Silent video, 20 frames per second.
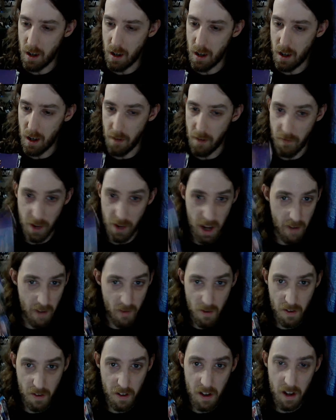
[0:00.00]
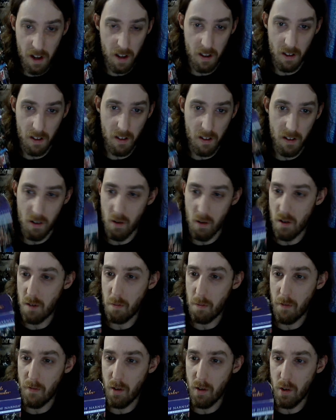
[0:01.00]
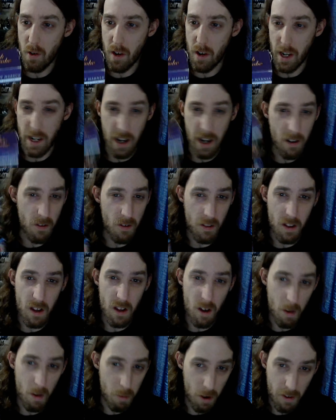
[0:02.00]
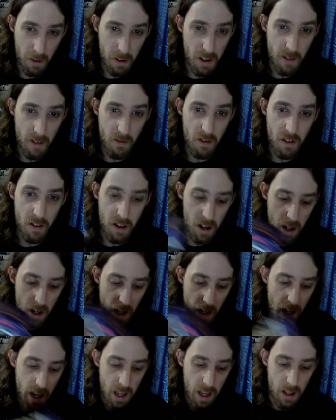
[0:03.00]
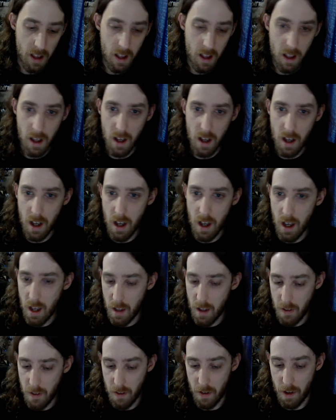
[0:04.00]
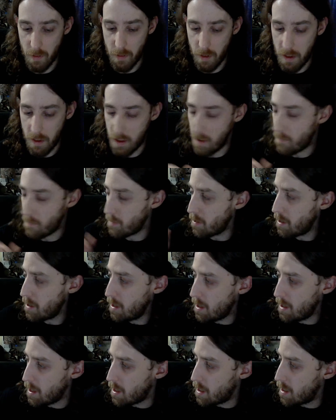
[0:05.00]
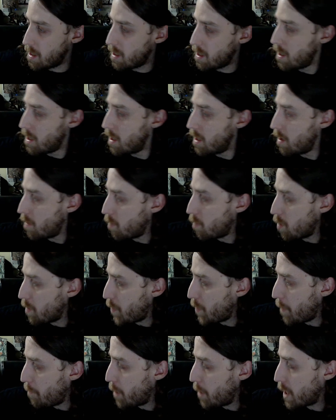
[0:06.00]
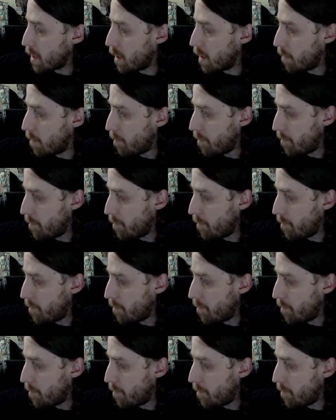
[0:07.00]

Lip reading: I've never seen it in stores before, and I guarantee I'll probably never see it again. So that was definitely worth a pickup.